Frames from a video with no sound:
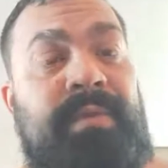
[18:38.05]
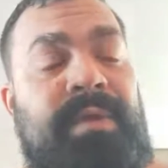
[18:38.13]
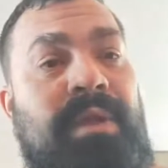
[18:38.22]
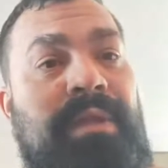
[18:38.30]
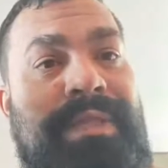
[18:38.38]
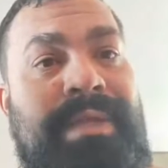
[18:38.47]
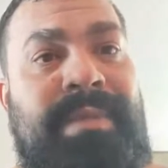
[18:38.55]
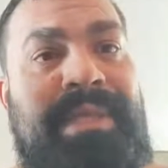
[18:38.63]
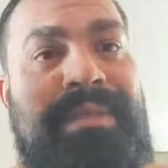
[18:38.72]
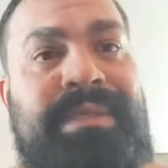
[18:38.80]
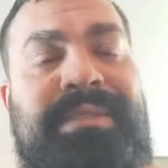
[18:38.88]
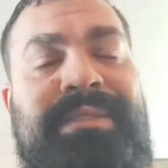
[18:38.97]
We're all
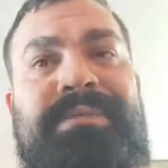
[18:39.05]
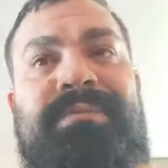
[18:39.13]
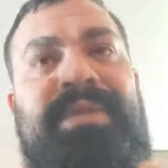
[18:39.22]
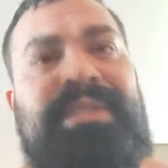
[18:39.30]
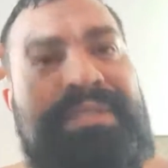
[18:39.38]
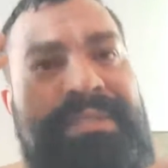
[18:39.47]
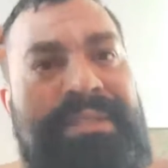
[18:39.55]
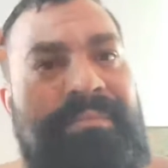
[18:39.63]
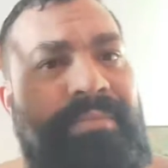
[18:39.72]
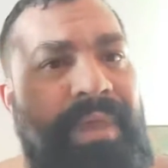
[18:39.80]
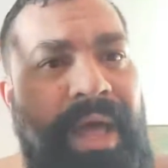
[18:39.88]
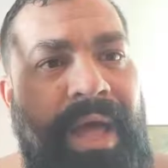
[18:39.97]
limitless and we tend to
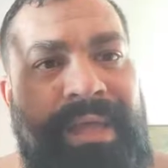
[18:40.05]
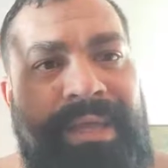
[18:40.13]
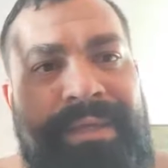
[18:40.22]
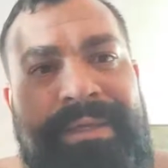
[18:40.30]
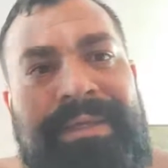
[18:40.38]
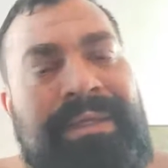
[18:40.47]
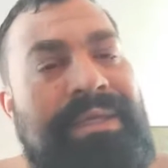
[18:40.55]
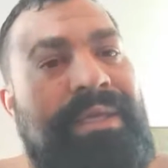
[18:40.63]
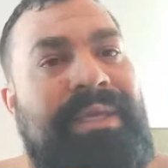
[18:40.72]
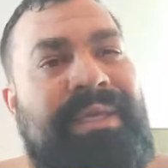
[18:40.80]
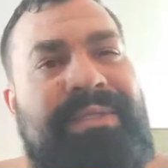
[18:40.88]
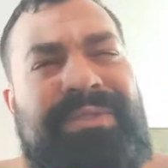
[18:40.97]
block
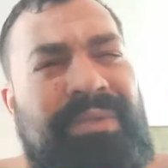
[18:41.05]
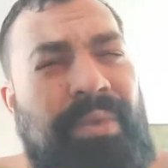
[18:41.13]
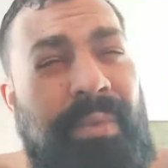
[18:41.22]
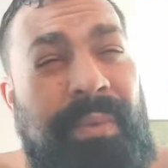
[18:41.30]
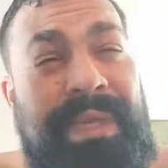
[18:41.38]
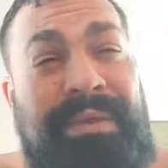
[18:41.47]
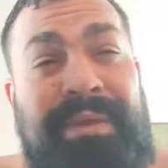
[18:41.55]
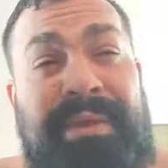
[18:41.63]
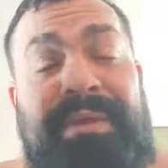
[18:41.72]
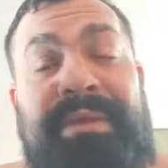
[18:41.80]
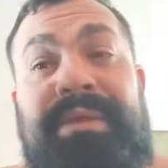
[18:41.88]
it. It's so weird.